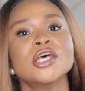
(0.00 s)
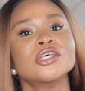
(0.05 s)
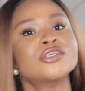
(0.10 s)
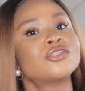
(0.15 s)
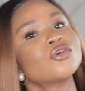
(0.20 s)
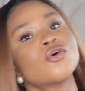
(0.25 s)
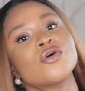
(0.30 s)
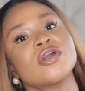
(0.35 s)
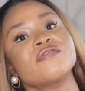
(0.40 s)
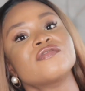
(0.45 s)

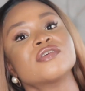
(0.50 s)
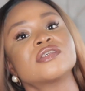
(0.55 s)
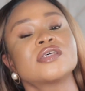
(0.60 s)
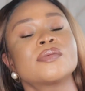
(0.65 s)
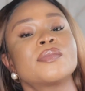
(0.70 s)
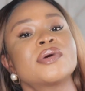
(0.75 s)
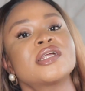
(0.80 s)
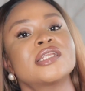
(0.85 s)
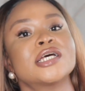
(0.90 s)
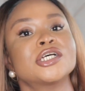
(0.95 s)
So if you're
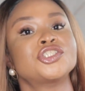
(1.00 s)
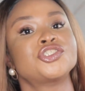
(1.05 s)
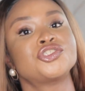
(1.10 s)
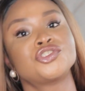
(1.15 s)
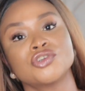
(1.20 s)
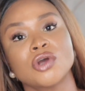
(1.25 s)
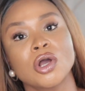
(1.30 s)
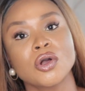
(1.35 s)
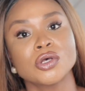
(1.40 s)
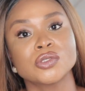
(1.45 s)
someone that
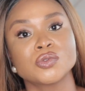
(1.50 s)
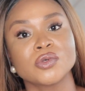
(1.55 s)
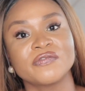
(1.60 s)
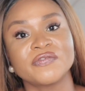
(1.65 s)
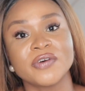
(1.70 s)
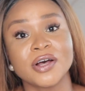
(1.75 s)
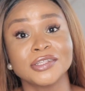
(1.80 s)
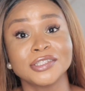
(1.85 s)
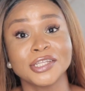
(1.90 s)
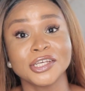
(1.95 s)
struggles
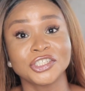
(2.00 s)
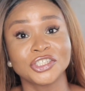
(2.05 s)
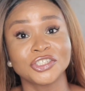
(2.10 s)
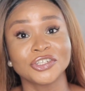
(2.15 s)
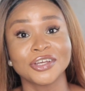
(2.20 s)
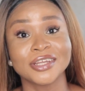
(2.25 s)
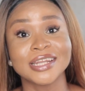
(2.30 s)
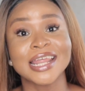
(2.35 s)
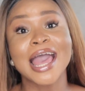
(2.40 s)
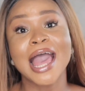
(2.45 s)
with
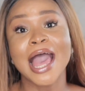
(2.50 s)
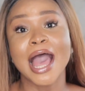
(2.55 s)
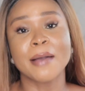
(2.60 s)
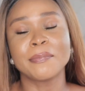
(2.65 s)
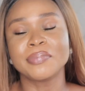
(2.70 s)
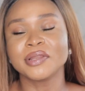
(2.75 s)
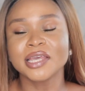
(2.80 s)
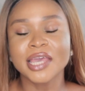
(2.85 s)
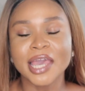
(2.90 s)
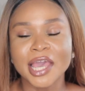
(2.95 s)
foundation
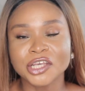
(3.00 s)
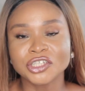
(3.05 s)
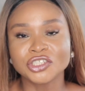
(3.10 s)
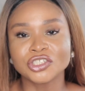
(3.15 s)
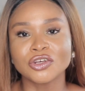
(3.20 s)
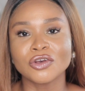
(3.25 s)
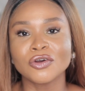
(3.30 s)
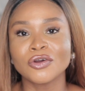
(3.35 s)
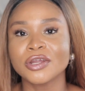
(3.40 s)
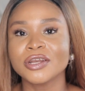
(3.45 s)

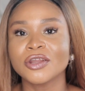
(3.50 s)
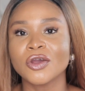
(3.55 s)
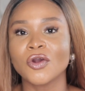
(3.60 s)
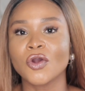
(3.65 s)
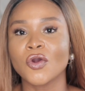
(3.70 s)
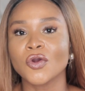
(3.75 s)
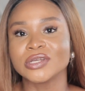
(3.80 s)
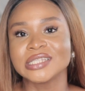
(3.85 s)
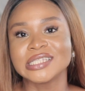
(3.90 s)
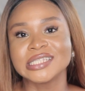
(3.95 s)
application or
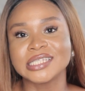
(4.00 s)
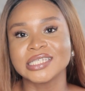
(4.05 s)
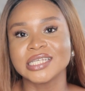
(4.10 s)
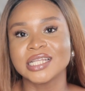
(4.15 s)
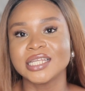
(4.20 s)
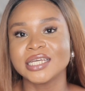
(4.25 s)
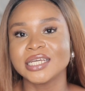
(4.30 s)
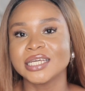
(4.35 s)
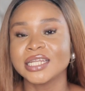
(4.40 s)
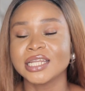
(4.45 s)

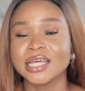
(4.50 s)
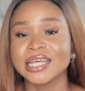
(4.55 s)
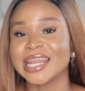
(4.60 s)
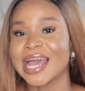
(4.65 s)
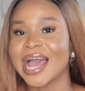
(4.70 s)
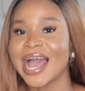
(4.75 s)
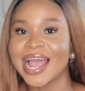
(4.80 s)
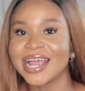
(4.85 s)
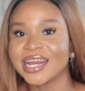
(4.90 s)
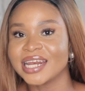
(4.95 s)
concealing and
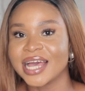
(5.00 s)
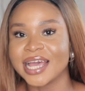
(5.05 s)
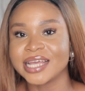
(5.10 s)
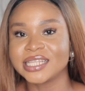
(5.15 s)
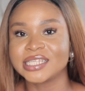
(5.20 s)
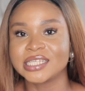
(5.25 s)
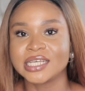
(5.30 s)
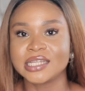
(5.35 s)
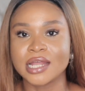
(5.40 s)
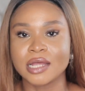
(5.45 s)

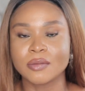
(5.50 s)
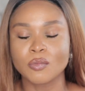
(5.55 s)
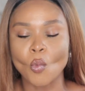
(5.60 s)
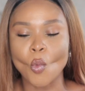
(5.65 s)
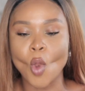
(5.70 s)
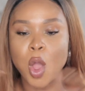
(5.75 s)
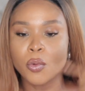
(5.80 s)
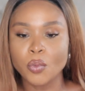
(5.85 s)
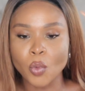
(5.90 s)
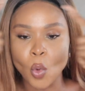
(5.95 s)
highlighting and
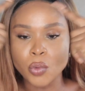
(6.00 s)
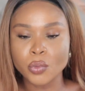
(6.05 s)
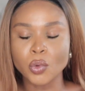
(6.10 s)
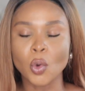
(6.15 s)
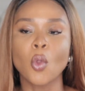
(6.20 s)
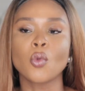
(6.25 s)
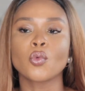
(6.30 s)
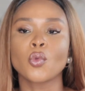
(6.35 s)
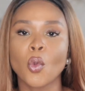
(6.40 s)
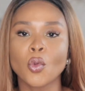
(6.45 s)

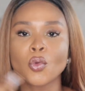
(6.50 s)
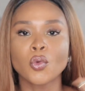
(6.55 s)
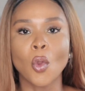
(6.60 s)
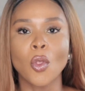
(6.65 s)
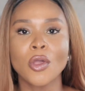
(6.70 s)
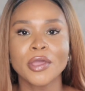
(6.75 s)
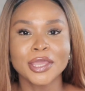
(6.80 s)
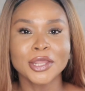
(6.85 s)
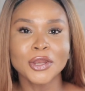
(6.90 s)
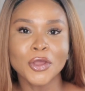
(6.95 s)

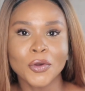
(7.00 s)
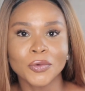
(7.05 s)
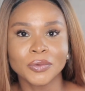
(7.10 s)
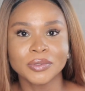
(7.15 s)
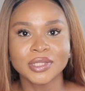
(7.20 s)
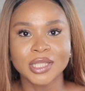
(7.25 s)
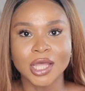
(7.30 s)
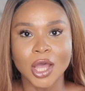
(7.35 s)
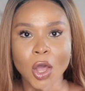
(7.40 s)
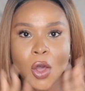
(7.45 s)
you know,
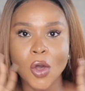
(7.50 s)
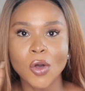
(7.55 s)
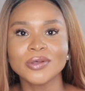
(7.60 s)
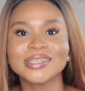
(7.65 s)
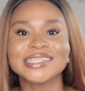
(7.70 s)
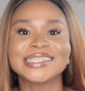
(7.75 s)
the whole